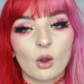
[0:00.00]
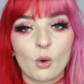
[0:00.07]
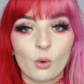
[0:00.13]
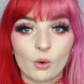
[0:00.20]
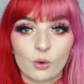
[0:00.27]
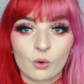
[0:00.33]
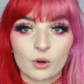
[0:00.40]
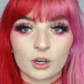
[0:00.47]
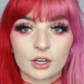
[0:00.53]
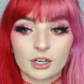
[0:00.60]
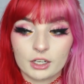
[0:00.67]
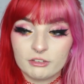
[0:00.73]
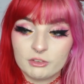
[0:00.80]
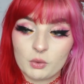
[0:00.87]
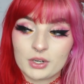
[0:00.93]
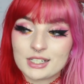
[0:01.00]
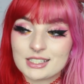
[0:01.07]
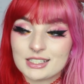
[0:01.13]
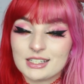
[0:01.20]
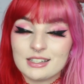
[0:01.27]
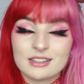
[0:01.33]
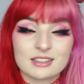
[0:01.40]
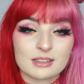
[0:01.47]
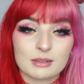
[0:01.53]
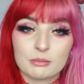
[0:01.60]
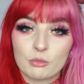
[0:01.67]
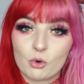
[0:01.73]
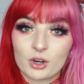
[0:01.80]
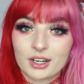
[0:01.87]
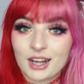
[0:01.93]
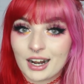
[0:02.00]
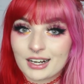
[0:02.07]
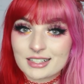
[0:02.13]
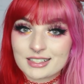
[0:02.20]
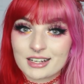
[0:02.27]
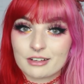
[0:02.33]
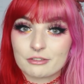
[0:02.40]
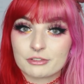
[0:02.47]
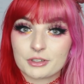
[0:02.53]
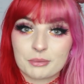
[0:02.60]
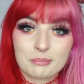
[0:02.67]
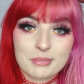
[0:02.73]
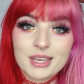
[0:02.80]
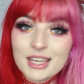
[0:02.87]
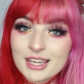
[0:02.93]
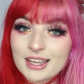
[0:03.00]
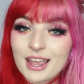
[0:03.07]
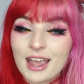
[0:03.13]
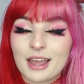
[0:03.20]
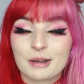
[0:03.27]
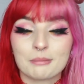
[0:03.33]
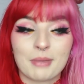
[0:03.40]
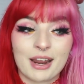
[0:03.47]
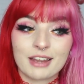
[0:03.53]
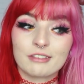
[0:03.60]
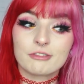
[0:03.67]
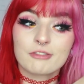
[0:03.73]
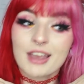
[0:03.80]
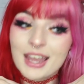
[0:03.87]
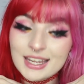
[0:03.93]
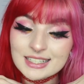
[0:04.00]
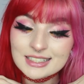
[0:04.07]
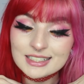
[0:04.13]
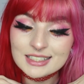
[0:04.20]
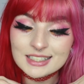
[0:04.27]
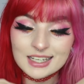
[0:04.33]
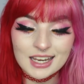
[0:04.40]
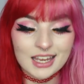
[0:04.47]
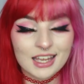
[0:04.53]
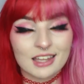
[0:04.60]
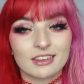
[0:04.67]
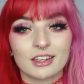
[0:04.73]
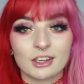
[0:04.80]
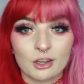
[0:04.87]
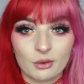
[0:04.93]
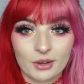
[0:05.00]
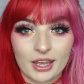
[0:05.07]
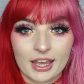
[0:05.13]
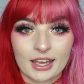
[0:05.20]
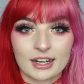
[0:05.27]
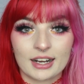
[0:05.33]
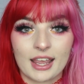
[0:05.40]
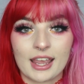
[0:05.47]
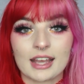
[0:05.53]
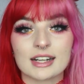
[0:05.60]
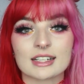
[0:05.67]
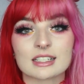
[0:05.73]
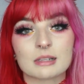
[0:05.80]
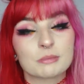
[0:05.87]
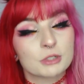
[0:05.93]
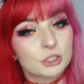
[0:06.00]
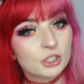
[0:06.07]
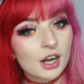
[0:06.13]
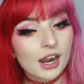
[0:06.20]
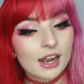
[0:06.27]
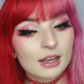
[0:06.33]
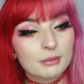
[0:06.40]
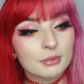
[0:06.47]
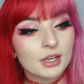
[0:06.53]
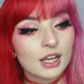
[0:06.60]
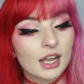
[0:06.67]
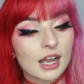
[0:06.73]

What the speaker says: Or if you want to see some more content from me and my face, then go ahead and subscribe.